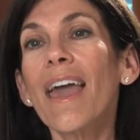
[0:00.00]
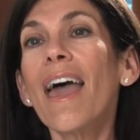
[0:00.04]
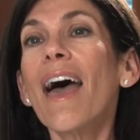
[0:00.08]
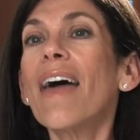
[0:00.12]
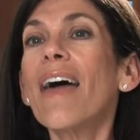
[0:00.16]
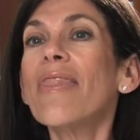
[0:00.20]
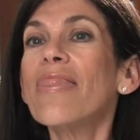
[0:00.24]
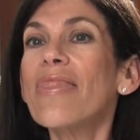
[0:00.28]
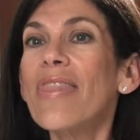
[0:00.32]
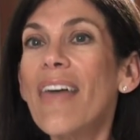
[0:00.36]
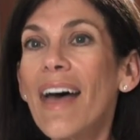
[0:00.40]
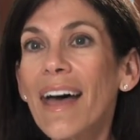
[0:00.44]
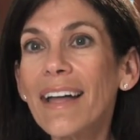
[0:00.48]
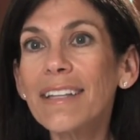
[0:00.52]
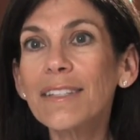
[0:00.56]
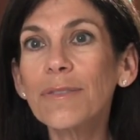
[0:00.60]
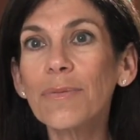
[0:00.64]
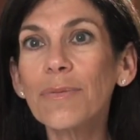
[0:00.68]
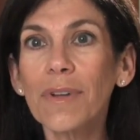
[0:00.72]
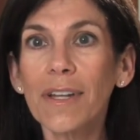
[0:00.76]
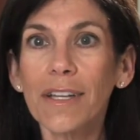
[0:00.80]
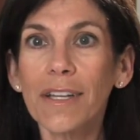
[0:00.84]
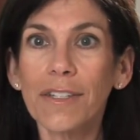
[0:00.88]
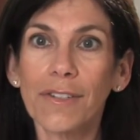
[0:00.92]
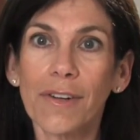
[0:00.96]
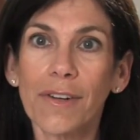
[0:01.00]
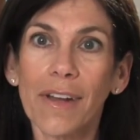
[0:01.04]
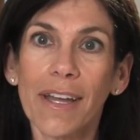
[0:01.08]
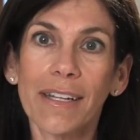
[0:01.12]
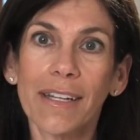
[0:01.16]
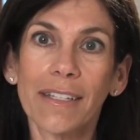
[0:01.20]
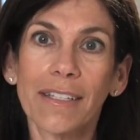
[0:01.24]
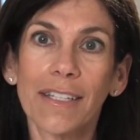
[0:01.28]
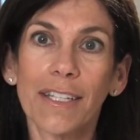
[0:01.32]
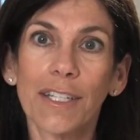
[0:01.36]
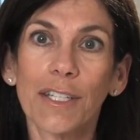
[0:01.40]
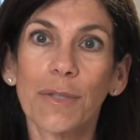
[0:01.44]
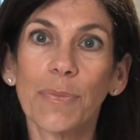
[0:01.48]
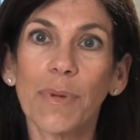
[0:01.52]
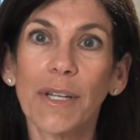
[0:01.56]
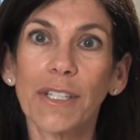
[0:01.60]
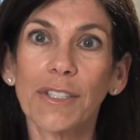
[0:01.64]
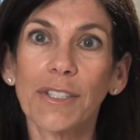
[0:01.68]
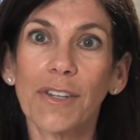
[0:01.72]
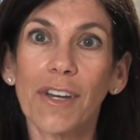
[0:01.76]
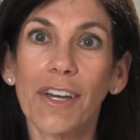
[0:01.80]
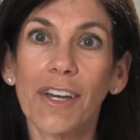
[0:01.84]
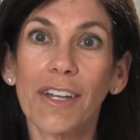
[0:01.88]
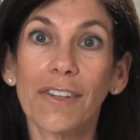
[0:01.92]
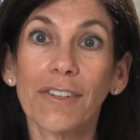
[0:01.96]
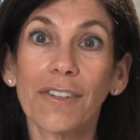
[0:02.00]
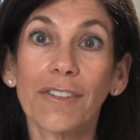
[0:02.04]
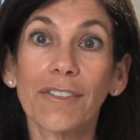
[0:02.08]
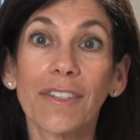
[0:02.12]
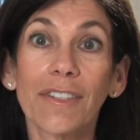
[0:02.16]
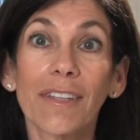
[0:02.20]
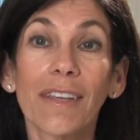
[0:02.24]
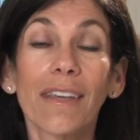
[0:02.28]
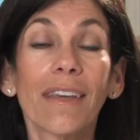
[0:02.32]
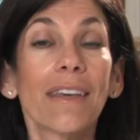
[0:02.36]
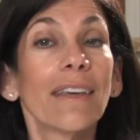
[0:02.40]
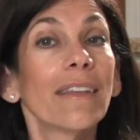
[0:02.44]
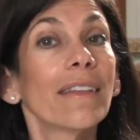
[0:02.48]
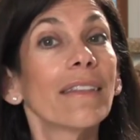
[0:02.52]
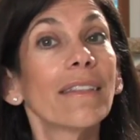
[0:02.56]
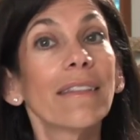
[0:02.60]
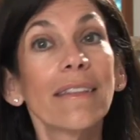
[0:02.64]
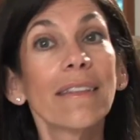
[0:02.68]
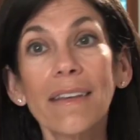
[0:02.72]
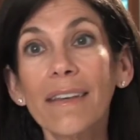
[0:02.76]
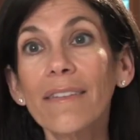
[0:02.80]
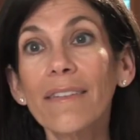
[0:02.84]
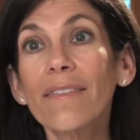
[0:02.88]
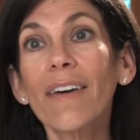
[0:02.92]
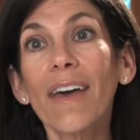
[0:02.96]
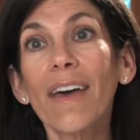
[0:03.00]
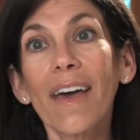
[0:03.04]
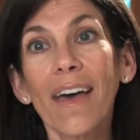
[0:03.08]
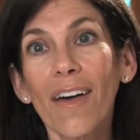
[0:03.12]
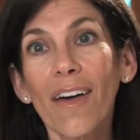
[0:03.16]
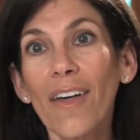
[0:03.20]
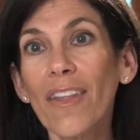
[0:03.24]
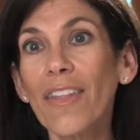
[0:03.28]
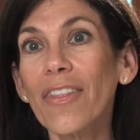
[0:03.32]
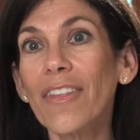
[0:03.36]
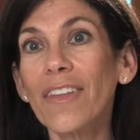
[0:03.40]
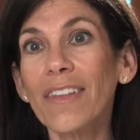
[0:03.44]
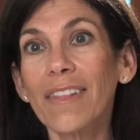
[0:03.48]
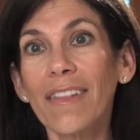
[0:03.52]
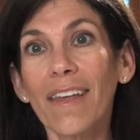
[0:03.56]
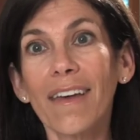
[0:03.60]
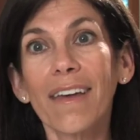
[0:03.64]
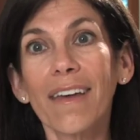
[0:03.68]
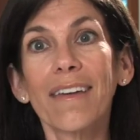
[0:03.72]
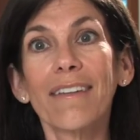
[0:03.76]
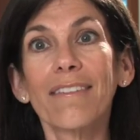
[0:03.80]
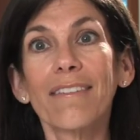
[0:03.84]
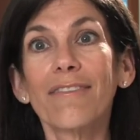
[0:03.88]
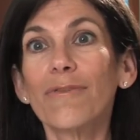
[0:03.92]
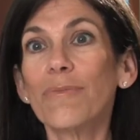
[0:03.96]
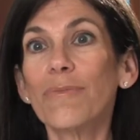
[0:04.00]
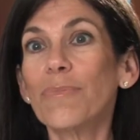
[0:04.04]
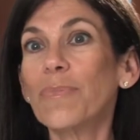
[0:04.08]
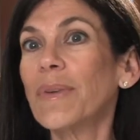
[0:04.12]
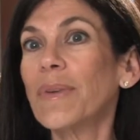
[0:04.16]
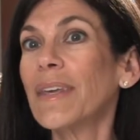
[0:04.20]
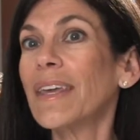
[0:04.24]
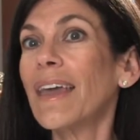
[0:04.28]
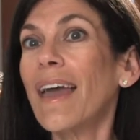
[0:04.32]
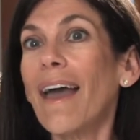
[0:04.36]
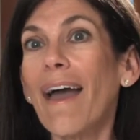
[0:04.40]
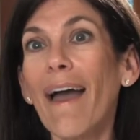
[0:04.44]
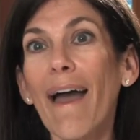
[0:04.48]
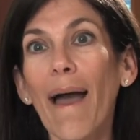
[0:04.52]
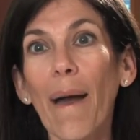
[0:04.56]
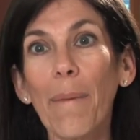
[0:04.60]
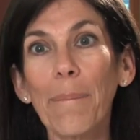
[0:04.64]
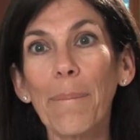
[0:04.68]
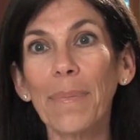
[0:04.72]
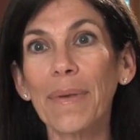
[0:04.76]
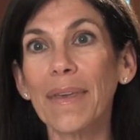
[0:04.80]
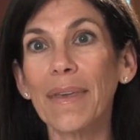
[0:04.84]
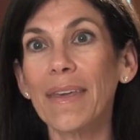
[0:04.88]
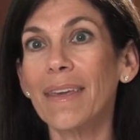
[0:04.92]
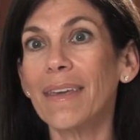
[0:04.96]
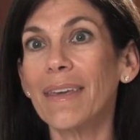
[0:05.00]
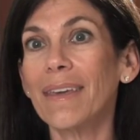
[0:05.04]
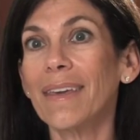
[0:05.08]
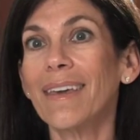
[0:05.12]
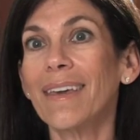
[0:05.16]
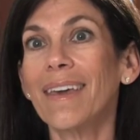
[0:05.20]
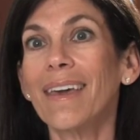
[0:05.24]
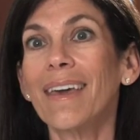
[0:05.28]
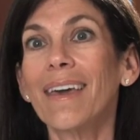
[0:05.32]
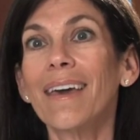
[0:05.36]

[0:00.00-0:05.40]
And that's what I try to teach my daughters. Live a healthy life, be happy.